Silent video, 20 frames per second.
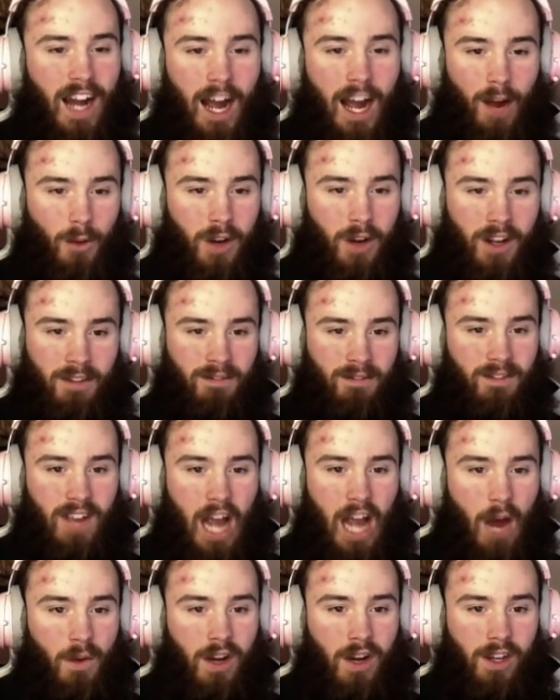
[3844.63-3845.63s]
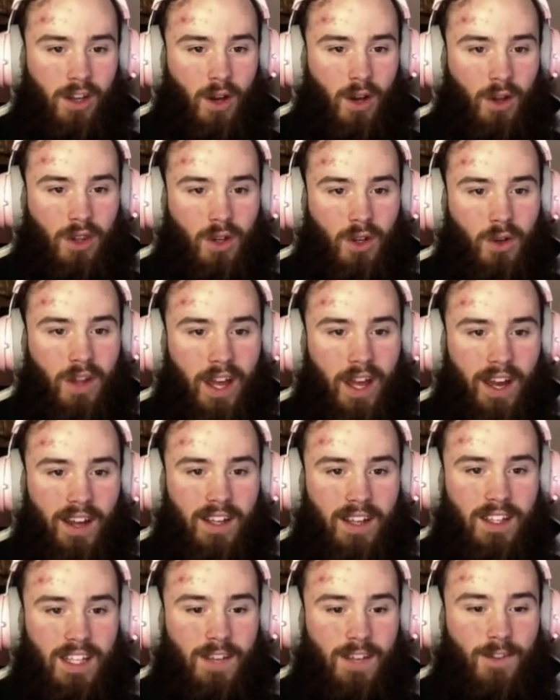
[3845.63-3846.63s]
I wouldn't go through
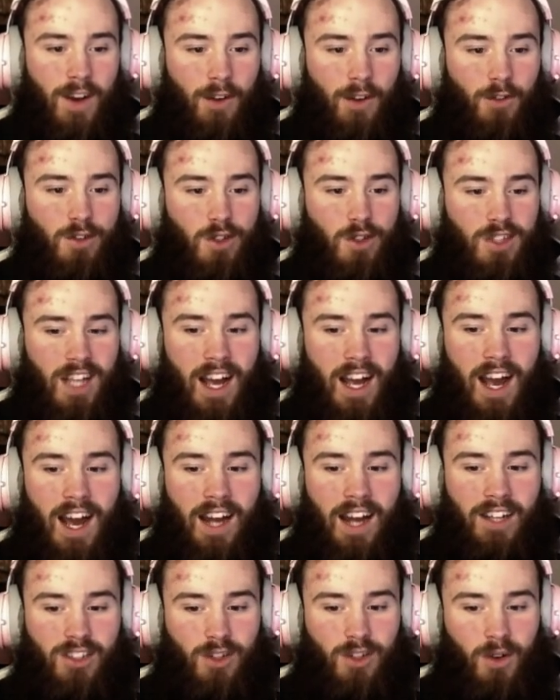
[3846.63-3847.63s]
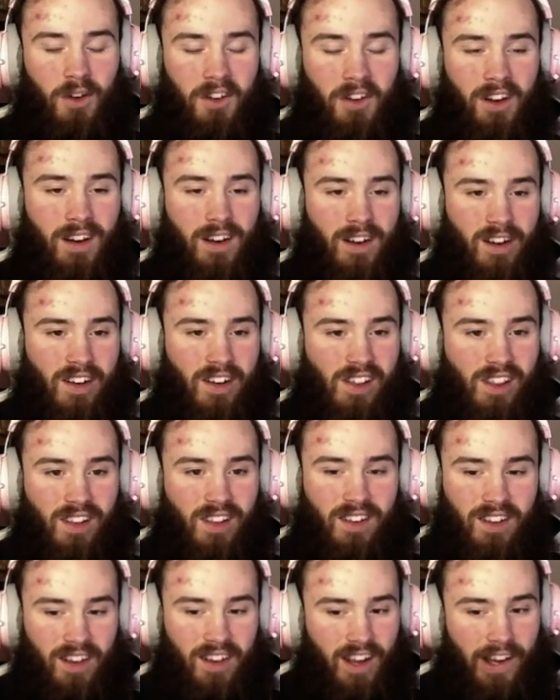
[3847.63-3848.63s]
that, even if it was the hottest girl on earth.
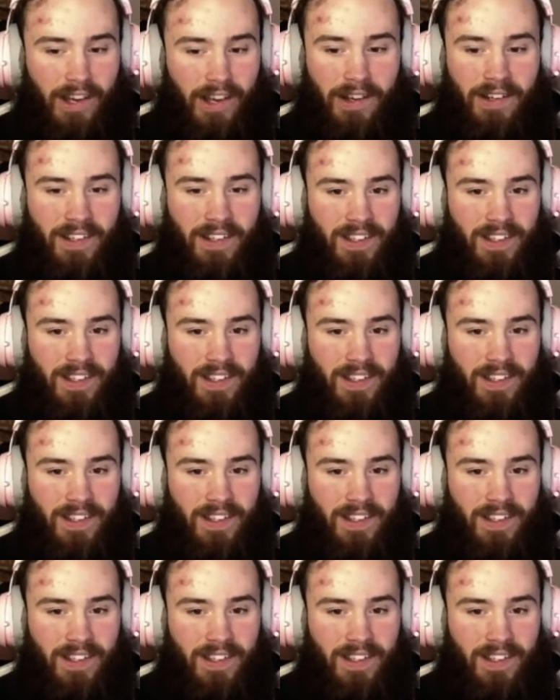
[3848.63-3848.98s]
No.